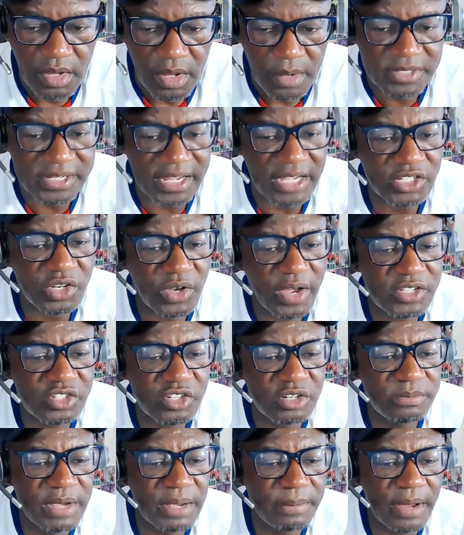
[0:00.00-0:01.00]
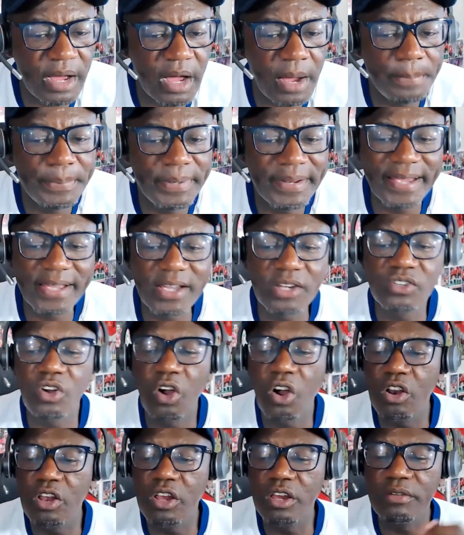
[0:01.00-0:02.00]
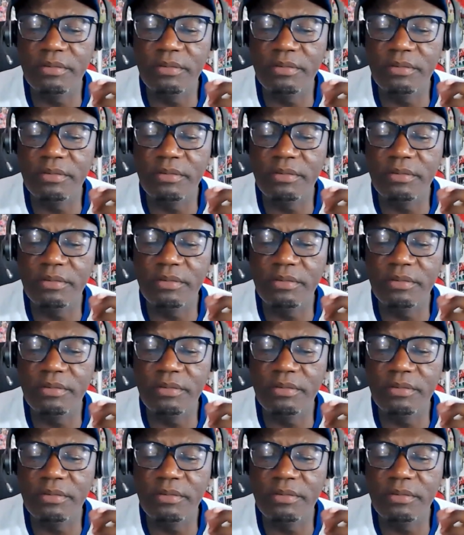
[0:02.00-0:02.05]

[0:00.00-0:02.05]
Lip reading: Sancho has to remember, a player can only